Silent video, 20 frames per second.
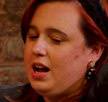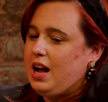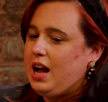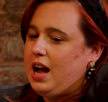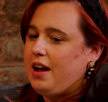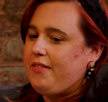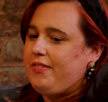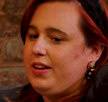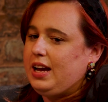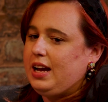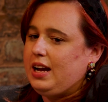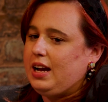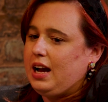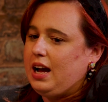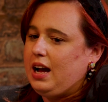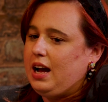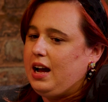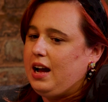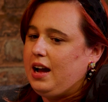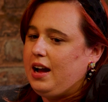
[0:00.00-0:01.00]
I think
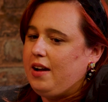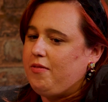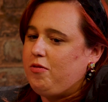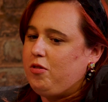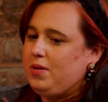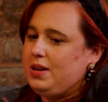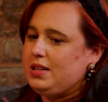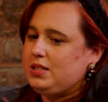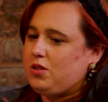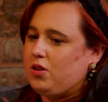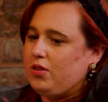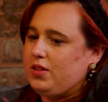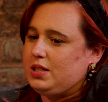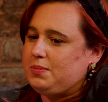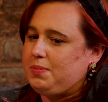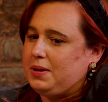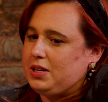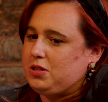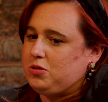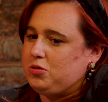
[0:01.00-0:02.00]
I've always got this
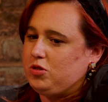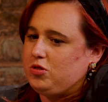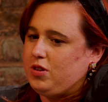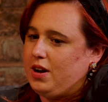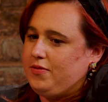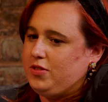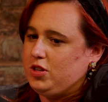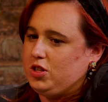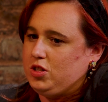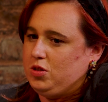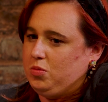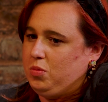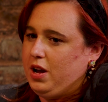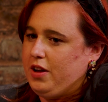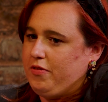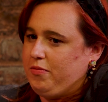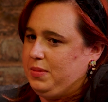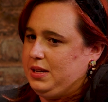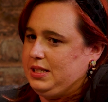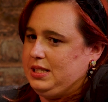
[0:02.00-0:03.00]
passion or drive just to work
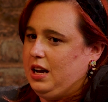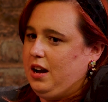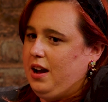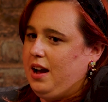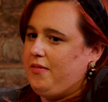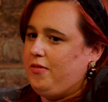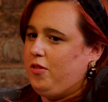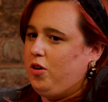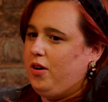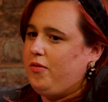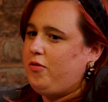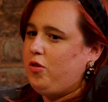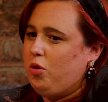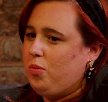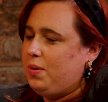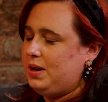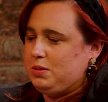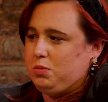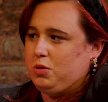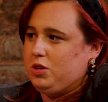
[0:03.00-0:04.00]
for myself. I've
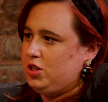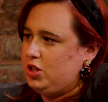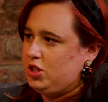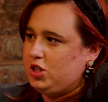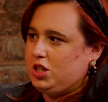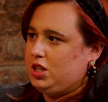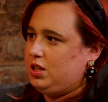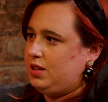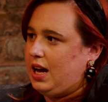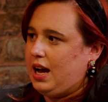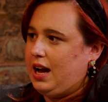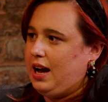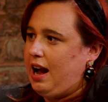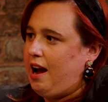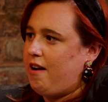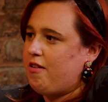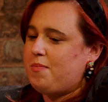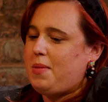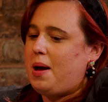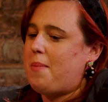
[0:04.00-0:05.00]
always wanted to do that. I
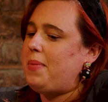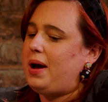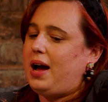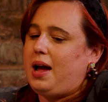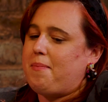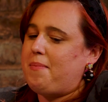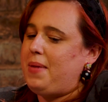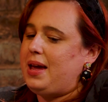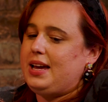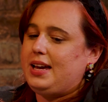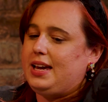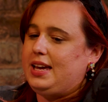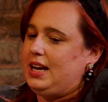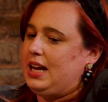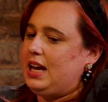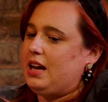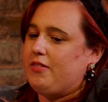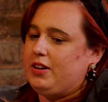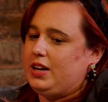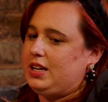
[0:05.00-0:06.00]
remember like making
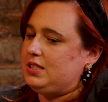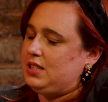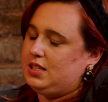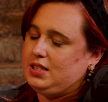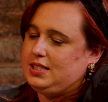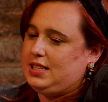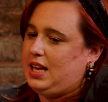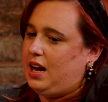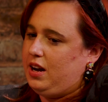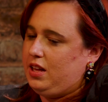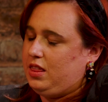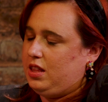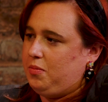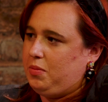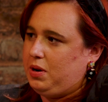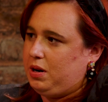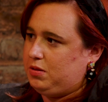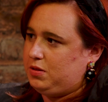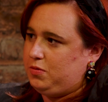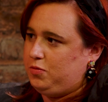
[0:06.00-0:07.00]
earrings and selling them when
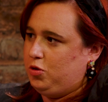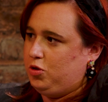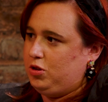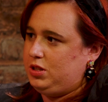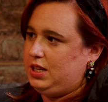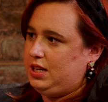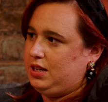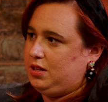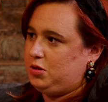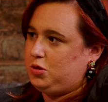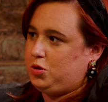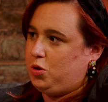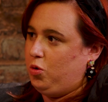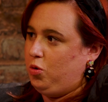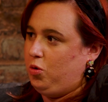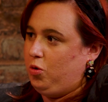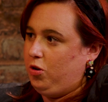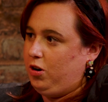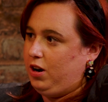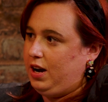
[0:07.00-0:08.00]
I was 14 at
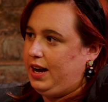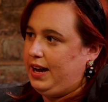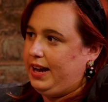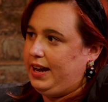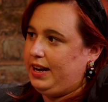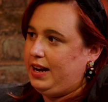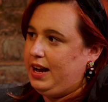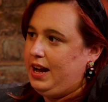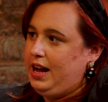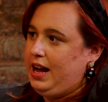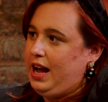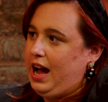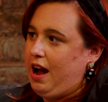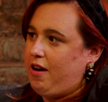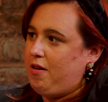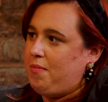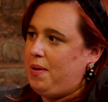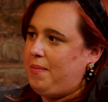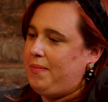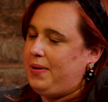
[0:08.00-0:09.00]
school. Like I
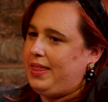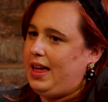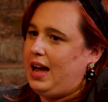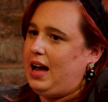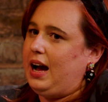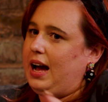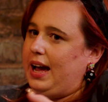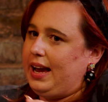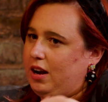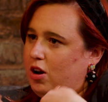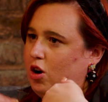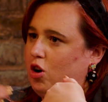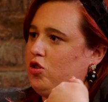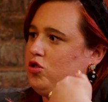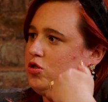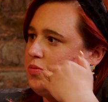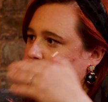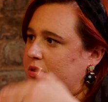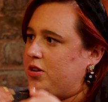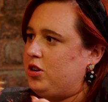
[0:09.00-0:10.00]
remember that like
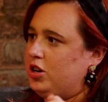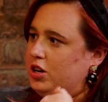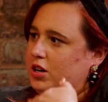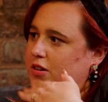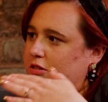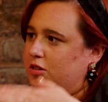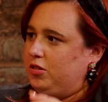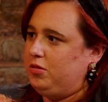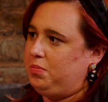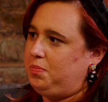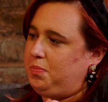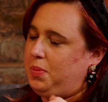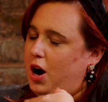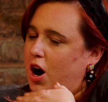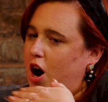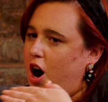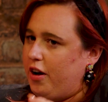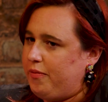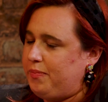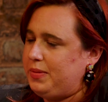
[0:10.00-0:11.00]
entrepreneurial
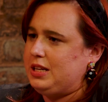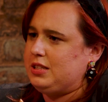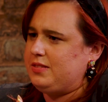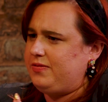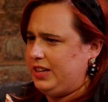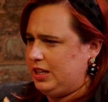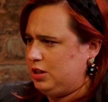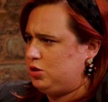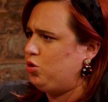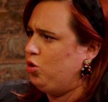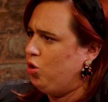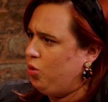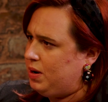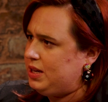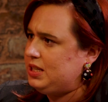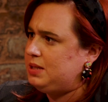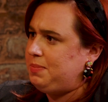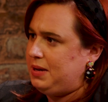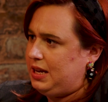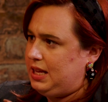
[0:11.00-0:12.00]
part of me, I think's
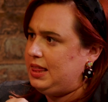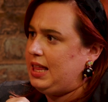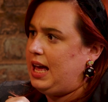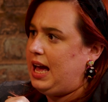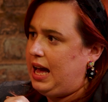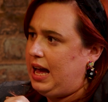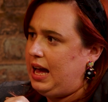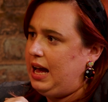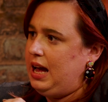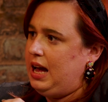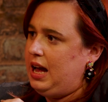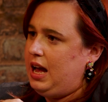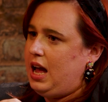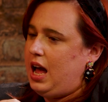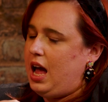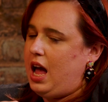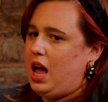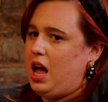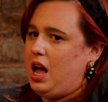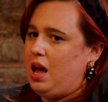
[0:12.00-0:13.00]
always been there.
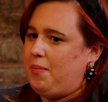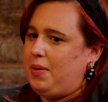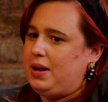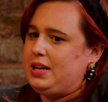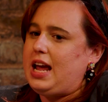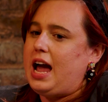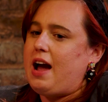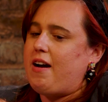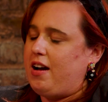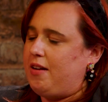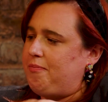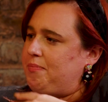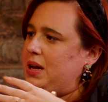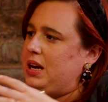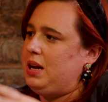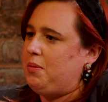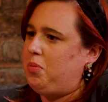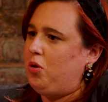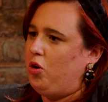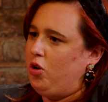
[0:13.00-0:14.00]
And yeah, I've been
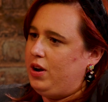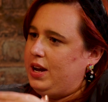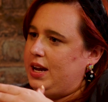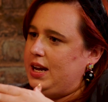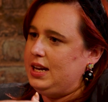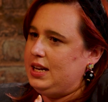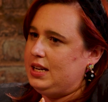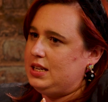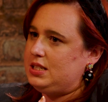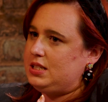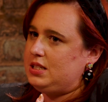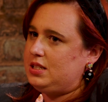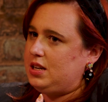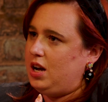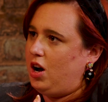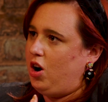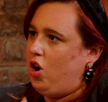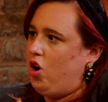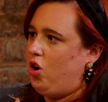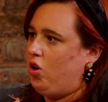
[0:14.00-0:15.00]
employed
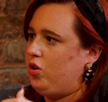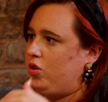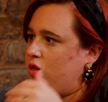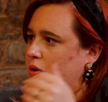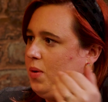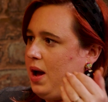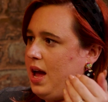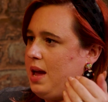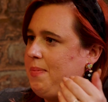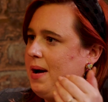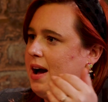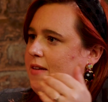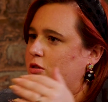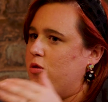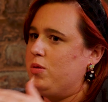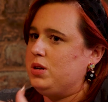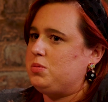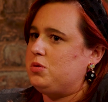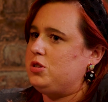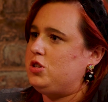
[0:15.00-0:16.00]
along the way, but I've
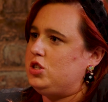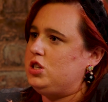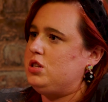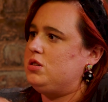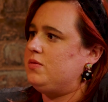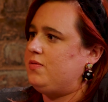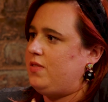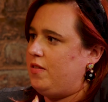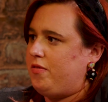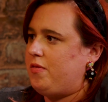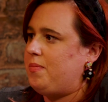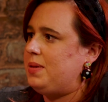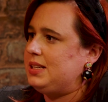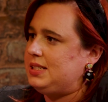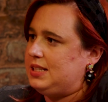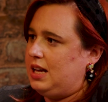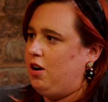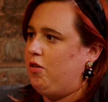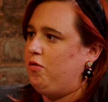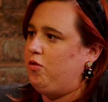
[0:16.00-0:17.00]
always wanted to do something for
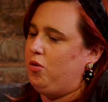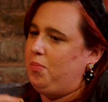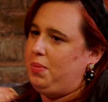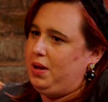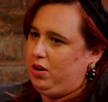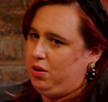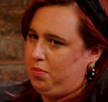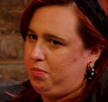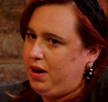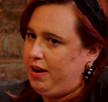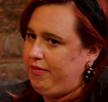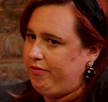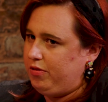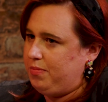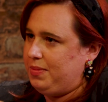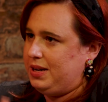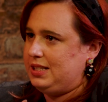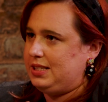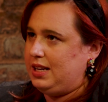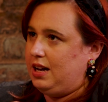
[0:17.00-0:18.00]
myself or build a brand for
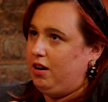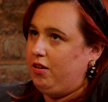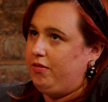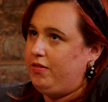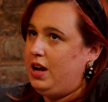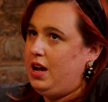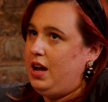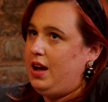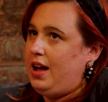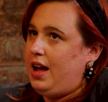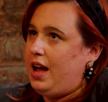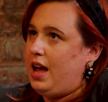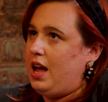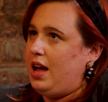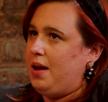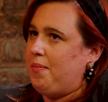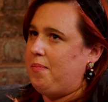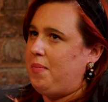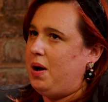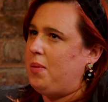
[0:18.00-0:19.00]
myself.
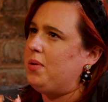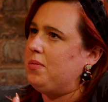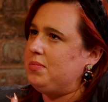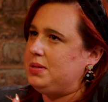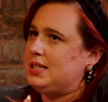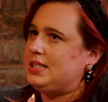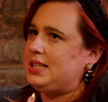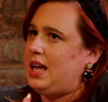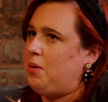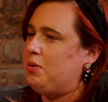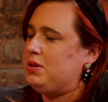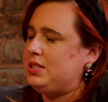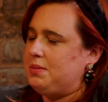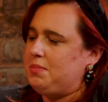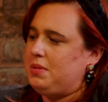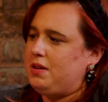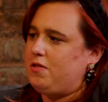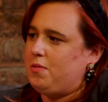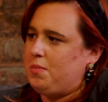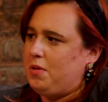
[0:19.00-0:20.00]
My mum says that was in
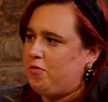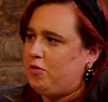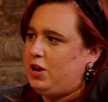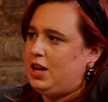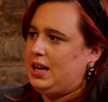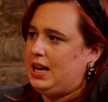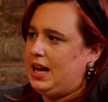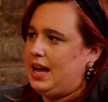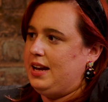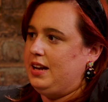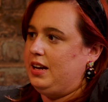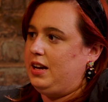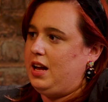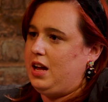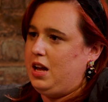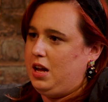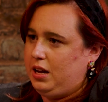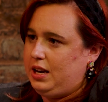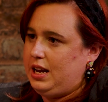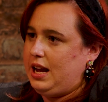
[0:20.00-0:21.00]
me from a really
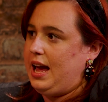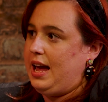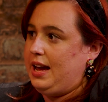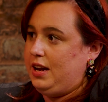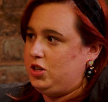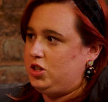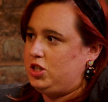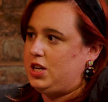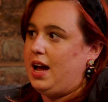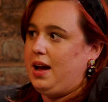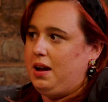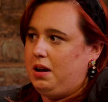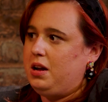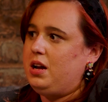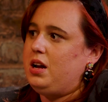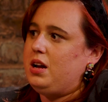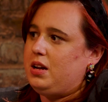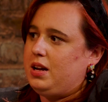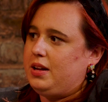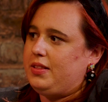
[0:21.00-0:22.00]
early age. Yeah.
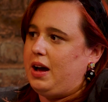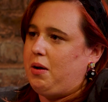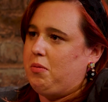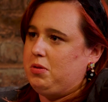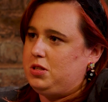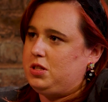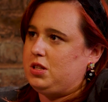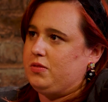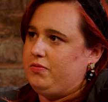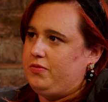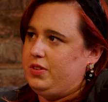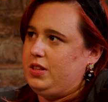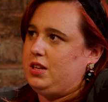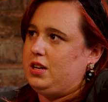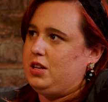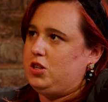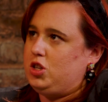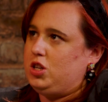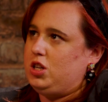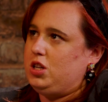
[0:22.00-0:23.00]
That was something
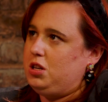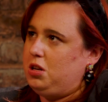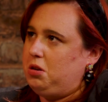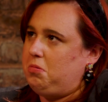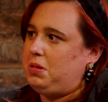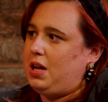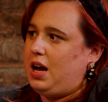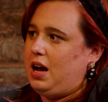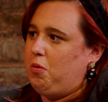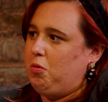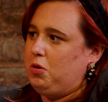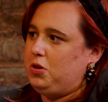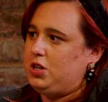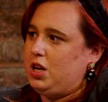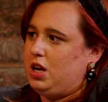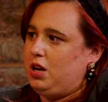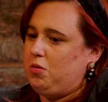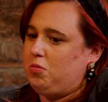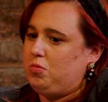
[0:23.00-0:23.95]
that she knew that I would do.